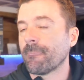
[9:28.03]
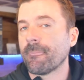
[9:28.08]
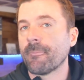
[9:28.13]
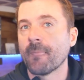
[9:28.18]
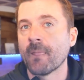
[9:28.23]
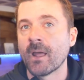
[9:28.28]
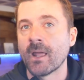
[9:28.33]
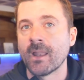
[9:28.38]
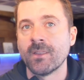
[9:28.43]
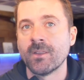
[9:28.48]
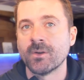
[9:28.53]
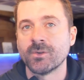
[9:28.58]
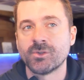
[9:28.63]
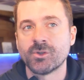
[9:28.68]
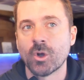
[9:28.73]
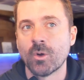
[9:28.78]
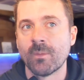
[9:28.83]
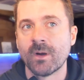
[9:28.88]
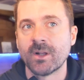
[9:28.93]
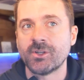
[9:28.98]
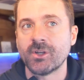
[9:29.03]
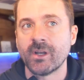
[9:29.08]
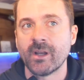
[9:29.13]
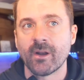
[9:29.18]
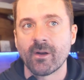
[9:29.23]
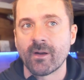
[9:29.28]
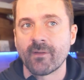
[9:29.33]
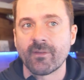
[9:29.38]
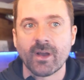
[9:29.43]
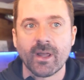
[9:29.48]
And there's so much in
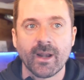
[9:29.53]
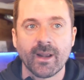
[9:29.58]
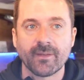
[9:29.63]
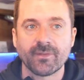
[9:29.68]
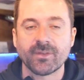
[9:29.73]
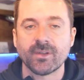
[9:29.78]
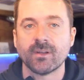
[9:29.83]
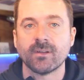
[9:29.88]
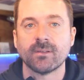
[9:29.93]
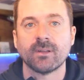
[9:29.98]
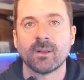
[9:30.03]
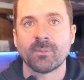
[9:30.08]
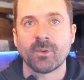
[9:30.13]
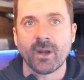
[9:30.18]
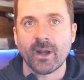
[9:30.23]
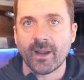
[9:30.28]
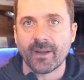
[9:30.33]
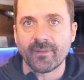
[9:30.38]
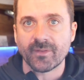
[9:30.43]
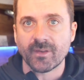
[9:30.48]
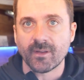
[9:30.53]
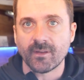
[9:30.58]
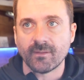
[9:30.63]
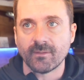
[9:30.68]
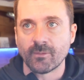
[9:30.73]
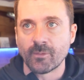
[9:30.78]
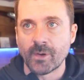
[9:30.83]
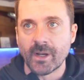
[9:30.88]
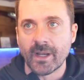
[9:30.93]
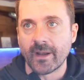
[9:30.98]
here. I'm gonna have to
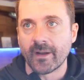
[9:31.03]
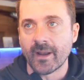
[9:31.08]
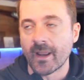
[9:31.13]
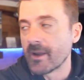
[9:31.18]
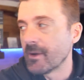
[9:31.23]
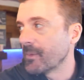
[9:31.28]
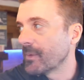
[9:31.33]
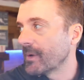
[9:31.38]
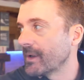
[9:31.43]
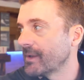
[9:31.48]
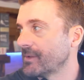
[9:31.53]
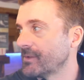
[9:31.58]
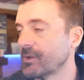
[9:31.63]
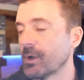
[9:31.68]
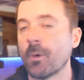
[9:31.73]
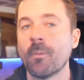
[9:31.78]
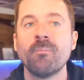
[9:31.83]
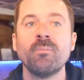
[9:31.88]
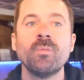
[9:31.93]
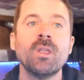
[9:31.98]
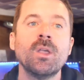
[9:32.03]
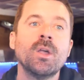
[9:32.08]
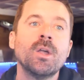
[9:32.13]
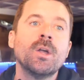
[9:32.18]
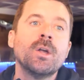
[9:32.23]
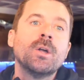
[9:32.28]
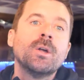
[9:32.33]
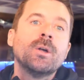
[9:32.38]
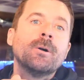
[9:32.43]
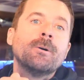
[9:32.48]
read it anyway. So,
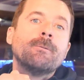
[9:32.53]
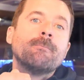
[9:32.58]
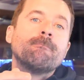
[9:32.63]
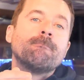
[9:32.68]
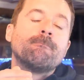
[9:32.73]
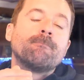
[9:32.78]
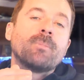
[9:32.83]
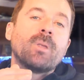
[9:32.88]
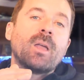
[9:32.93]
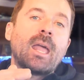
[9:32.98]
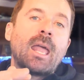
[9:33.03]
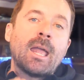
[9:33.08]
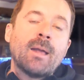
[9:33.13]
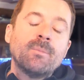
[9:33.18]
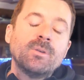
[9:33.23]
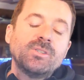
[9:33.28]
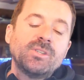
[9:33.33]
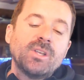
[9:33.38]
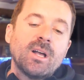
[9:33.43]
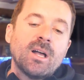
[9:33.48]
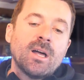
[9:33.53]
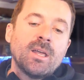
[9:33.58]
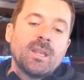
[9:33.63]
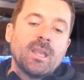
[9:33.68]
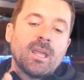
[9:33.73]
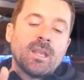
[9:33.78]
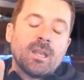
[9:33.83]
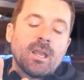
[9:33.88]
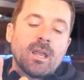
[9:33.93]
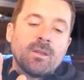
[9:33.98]
Amazon,
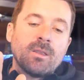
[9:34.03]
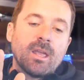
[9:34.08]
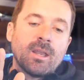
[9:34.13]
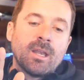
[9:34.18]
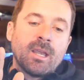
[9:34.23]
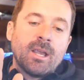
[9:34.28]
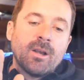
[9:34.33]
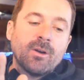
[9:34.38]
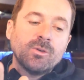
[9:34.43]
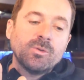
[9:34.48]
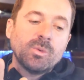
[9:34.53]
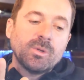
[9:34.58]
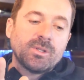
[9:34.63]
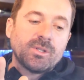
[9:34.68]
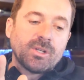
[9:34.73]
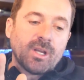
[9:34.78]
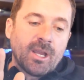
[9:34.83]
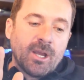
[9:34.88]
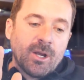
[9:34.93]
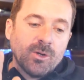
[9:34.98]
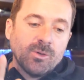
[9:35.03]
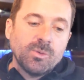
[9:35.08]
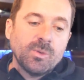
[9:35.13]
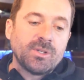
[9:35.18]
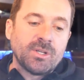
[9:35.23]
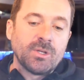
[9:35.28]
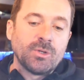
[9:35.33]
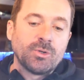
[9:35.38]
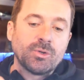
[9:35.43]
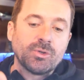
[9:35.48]
and here's
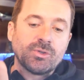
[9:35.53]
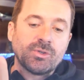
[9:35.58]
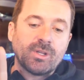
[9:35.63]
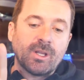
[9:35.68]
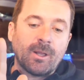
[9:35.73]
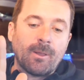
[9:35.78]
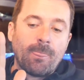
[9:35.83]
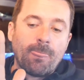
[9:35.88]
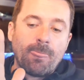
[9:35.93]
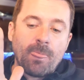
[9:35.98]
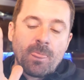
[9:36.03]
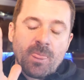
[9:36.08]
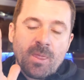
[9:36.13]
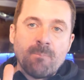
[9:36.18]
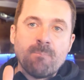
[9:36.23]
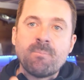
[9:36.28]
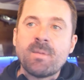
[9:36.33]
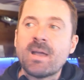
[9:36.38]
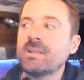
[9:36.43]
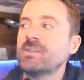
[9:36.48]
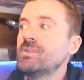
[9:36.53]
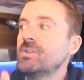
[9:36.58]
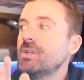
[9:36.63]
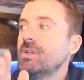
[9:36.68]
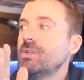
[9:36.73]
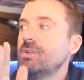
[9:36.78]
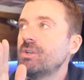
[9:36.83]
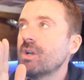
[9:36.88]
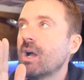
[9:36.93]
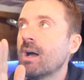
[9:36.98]
what's interesting. The
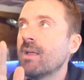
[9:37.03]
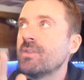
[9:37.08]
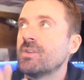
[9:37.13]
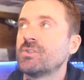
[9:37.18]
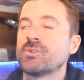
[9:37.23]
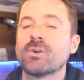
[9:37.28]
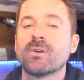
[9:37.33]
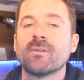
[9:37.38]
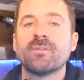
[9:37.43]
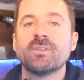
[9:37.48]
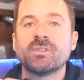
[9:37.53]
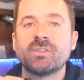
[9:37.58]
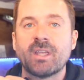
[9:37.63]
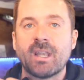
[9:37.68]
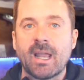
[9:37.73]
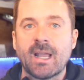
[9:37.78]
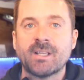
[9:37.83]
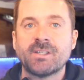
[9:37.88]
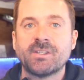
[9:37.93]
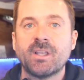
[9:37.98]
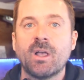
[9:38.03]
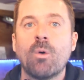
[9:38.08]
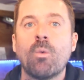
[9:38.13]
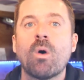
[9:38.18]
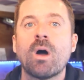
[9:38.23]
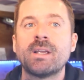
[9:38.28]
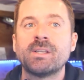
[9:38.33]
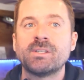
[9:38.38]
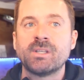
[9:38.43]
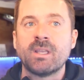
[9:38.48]
message on the surface that
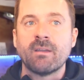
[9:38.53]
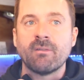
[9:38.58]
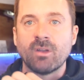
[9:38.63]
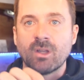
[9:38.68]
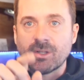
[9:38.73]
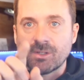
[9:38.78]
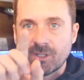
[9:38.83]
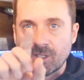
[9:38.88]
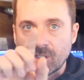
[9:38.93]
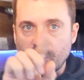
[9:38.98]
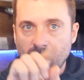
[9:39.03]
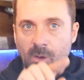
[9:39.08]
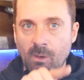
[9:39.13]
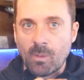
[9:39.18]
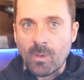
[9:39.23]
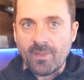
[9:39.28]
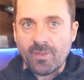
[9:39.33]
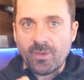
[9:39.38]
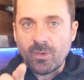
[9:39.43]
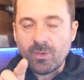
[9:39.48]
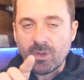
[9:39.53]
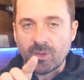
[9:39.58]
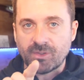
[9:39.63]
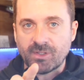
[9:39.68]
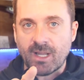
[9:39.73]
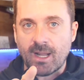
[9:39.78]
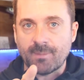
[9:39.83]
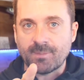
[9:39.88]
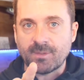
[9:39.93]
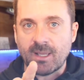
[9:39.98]
XLY is giving us as we went through those
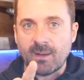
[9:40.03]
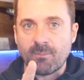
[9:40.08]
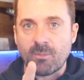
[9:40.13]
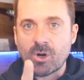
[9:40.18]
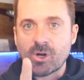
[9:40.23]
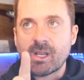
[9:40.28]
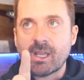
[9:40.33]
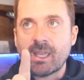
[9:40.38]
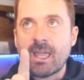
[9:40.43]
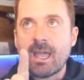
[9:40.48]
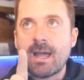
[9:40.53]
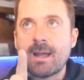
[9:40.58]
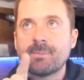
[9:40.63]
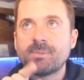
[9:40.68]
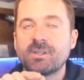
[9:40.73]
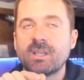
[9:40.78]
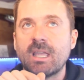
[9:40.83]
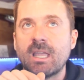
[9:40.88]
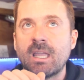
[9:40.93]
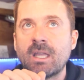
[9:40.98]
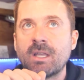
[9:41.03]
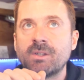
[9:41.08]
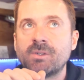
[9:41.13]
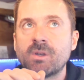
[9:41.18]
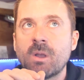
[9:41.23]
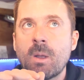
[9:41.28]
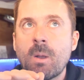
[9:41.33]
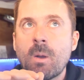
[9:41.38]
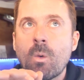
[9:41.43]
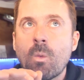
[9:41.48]
top 10 market caps is
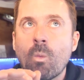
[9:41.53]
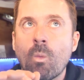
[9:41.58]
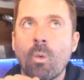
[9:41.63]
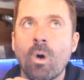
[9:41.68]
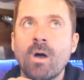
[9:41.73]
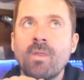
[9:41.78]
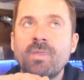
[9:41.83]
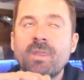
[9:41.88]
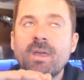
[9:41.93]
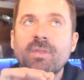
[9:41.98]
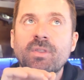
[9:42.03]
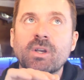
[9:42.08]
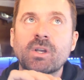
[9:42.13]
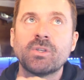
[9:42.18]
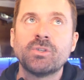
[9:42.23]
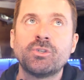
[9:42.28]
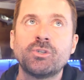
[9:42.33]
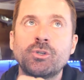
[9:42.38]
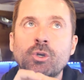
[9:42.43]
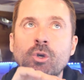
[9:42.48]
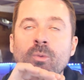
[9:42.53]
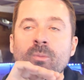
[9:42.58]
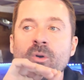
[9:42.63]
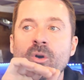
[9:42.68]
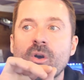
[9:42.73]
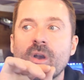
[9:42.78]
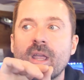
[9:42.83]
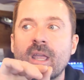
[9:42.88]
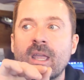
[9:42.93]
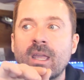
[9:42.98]
one that the
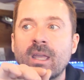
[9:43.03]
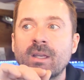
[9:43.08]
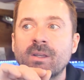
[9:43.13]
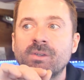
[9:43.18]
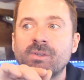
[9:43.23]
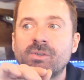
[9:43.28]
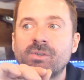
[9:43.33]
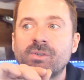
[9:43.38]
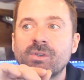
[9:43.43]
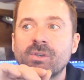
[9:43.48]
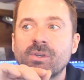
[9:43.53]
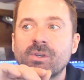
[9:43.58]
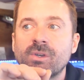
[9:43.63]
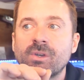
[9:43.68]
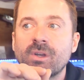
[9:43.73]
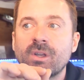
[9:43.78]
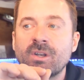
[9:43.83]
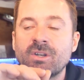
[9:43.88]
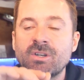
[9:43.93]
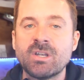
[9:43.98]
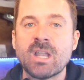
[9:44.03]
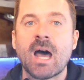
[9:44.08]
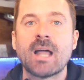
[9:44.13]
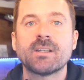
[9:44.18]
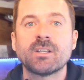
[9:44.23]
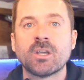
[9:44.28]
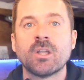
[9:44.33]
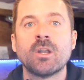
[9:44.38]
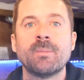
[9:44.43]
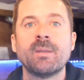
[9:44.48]
consumer is not
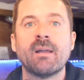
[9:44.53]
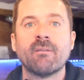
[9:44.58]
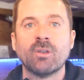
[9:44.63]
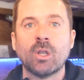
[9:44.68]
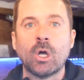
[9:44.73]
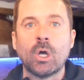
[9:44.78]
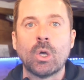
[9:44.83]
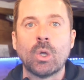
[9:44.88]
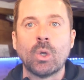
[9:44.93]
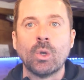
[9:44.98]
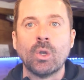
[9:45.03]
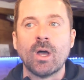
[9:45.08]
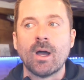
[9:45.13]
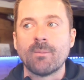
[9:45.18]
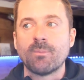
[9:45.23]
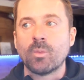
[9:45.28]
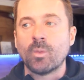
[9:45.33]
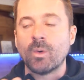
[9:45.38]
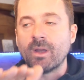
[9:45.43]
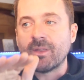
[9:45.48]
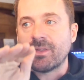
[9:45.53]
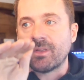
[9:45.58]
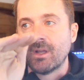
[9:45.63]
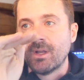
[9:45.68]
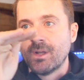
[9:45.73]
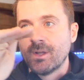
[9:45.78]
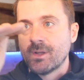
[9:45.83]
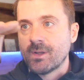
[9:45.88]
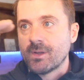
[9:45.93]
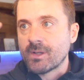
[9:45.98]
going to be able to hold up with
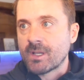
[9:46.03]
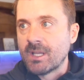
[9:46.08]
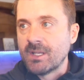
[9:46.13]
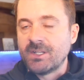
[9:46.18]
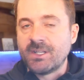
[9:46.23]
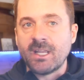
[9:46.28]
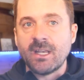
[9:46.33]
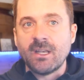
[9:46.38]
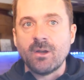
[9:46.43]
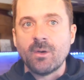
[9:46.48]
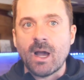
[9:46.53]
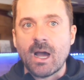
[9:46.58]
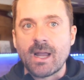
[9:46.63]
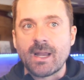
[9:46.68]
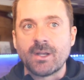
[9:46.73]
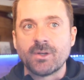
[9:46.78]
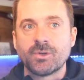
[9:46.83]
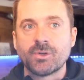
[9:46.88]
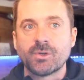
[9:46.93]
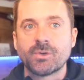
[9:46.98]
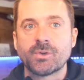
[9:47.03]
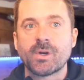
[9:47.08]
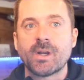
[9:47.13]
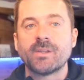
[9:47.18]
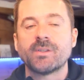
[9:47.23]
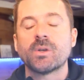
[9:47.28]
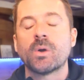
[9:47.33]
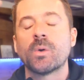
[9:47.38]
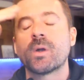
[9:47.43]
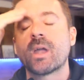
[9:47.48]
continued high interest
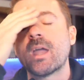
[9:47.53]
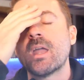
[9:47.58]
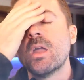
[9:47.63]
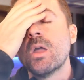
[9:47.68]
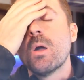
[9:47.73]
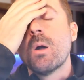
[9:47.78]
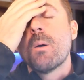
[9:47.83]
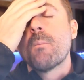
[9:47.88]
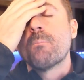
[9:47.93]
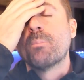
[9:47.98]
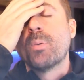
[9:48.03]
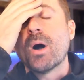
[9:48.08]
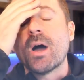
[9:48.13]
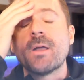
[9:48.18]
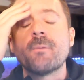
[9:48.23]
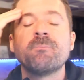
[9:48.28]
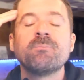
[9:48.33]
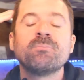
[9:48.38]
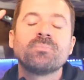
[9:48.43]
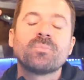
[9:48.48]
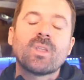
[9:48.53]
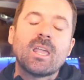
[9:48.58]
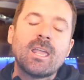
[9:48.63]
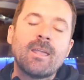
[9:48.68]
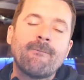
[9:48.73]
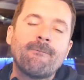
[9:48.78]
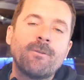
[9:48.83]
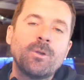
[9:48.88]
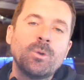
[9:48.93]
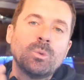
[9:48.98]
rates. Okay, but
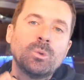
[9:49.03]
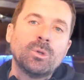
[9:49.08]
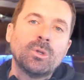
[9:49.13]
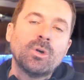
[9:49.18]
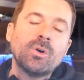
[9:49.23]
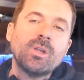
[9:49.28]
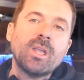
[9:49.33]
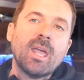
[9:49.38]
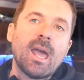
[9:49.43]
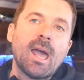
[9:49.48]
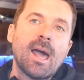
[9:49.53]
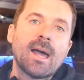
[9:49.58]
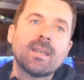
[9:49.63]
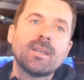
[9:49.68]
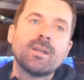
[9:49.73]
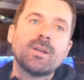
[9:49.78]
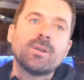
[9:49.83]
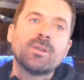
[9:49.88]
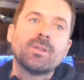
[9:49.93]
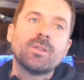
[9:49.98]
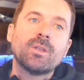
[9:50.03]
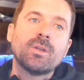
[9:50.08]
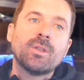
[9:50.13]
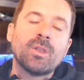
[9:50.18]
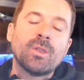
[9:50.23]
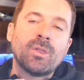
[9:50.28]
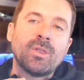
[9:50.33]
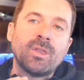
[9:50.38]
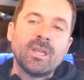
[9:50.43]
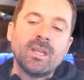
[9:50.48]
if you look at
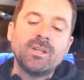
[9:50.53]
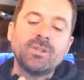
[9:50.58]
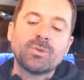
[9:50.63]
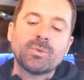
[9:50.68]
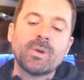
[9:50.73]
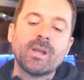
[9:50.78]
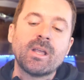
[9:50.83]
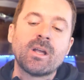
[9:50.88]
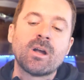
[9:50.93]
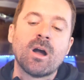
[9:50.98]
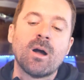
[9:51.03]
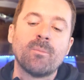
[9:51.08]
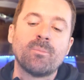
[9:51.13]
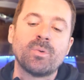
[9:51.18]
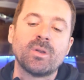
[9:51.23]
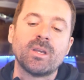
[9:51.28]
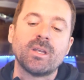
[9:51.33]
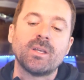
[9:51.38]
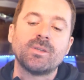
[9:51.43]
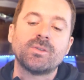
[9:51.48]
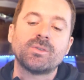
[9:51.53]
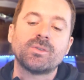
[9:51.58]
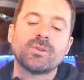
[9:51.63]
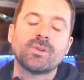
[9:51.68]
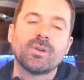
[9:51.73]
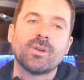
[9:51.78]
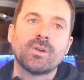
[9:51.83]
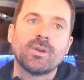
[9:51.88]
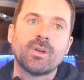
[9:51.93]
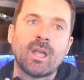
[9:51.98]
these three companies,
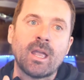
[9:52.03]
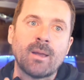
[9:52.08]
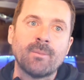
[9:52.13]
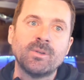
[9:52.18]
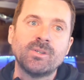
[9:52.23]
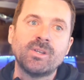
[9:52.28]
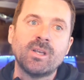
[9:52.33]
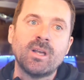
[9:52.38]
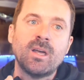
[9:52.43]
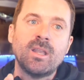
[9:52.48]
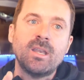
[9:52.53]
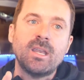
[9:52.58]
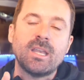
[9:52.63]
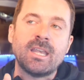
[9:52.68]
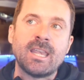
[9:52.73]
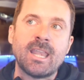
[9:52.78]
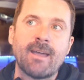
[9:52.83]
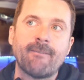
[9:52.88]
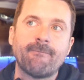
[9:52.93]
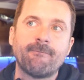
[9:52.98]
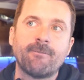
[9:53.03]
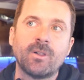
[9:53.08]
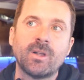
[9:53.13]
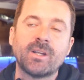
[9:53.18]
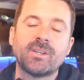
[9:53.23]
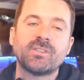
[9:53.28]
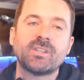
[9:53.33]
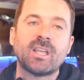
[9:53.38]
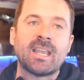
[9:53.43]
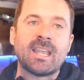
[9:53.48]
Amazon,
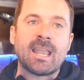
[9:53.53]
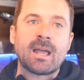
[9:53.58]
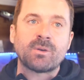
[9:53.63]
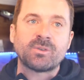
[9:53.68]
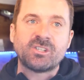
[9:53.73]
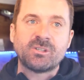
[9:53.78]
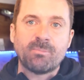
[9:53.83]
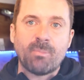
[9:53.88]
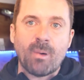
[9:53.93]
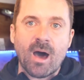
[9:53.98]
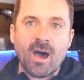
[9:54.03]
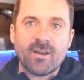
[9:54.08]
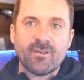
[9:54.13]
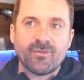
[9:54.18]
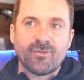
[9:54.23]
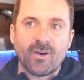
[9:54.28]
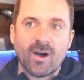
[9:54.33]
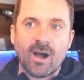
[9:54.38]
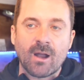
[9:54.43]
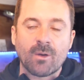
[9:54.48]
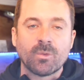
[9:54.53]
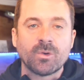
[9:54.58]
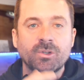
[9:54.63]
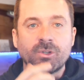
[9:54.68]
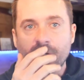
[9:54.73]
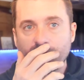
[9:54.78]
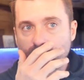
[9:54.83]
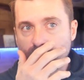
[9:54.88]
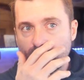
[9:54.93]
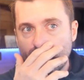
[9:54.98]
Netflix, and now Spotify, which
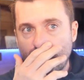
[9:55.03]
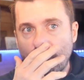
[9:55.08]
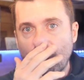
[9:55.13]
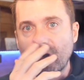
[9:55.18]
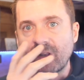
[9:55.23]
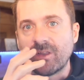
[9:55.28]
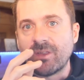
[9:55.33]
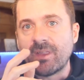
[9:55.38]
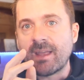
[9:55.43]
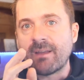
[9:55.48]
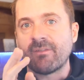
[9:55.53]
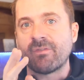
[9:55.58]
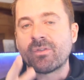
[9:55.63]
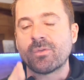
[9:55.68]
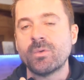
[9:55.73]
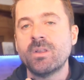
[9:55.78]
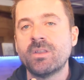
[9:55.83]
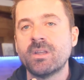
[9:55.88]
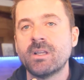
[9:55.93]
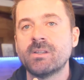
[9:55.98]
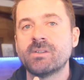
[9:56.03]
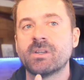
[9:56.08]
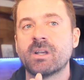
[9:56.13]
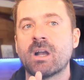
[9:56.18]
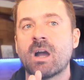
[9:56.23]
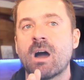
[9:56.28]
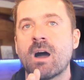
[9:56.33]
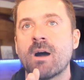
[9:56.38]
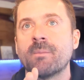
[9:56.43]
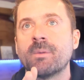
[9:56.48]
just reported, they have three things in
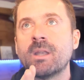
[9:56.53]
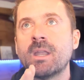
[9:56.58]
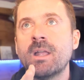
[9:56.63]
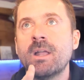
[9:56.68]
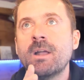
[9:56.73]
common.